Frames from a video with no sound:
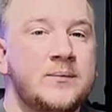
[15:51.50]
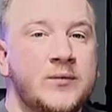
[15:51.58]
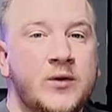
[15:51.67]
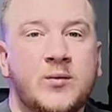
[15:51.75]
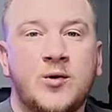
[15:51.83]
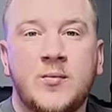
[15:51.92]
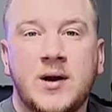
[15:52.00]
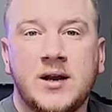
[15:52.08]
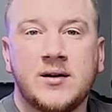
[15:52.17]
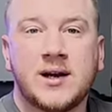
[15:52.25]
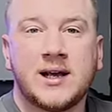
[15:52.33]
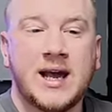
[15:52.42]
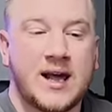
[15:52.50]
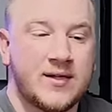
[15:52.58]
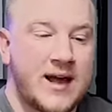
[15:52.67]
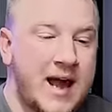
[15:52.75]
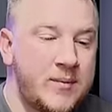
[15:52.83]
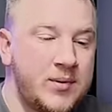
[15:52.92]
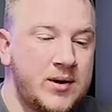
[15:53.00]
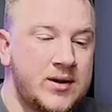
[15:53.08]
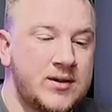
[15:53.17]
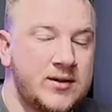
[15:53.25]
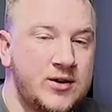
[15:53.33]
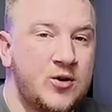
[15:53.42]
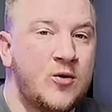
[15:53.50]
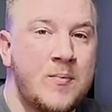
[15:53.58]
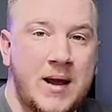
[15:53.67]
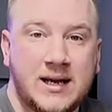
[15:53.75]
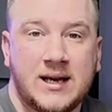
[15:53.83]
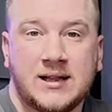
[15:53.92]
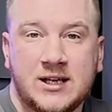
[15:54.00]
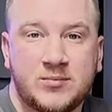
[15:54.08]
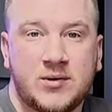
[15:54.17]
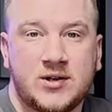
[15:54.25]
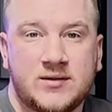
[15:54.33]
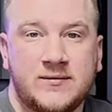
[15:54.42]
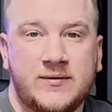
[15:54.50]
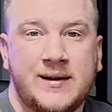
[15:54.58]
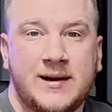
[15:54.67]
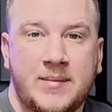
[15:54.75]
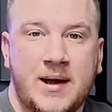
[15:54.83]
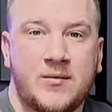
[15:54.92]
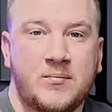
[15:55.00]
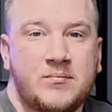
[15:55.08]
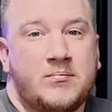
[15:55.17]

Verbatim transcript: the more money you're going to get, the happier you're making this person feel about